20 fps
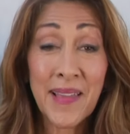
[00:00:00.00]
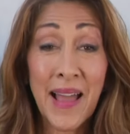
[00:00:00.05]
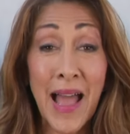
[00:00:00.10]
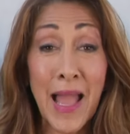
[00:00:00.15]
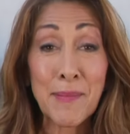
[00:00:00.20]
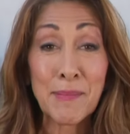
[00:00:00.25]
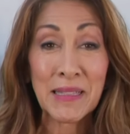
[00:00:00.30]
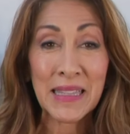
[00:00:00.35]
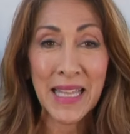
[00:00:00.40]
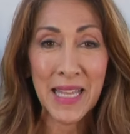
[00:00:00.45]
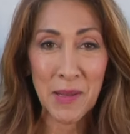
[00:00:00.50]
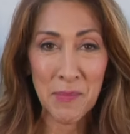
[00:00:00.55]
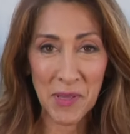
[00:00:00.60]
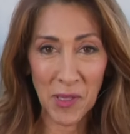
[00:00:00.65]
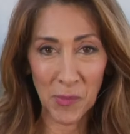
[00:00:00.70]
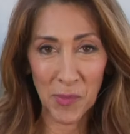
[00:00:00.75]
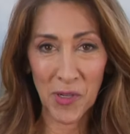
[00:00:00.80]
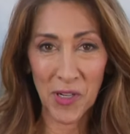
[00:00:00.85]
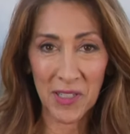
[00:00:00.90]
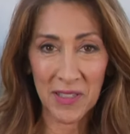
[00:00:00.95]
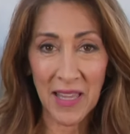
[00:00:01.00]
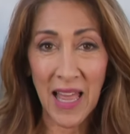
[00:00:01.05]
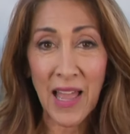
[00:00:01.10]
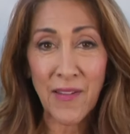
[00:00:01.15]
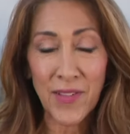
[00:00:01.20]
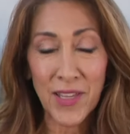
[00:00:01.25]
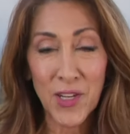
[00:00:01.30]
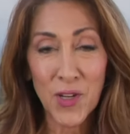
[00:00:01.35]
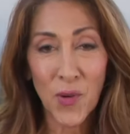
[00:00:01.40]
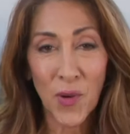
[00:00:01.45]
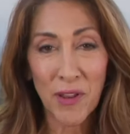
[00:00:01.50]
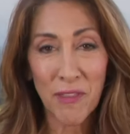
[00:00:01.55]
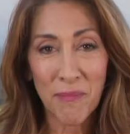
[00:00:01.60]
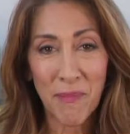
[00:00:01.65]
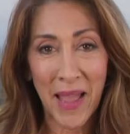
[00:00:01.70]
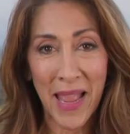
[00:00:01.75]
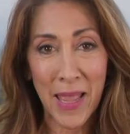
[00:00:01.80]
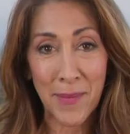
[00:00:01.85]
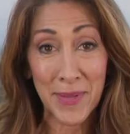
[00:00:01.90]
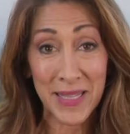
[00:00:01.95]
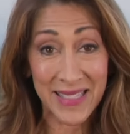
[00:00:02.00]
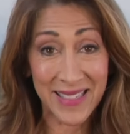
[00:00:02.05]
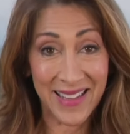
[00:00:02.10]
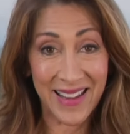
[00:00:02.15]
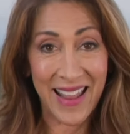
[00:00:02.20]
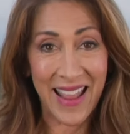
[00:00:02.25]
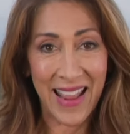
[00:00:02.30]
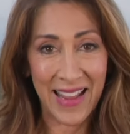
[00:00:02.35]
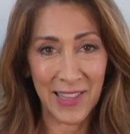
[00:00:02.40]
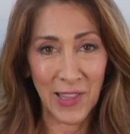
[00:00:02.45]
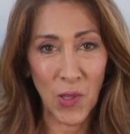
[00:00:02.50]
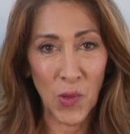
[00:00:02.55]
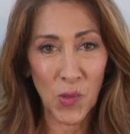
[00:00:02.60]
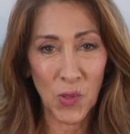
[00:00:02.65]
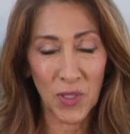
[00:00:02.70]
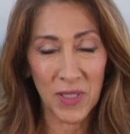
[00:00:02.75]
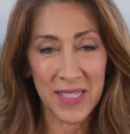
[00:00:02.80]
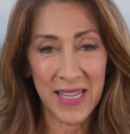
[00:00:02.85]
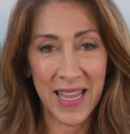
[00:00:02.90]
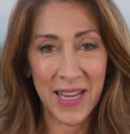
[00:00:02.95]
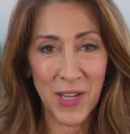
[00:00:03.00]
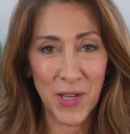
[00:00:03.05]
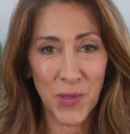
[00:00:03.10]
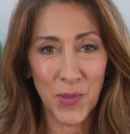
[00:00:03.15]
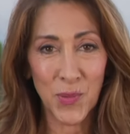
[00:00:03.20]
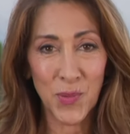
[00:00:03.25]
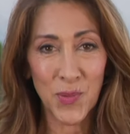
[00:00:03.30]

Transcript: I'm Glenna Milberg, live in North Miami today, Local 10 News.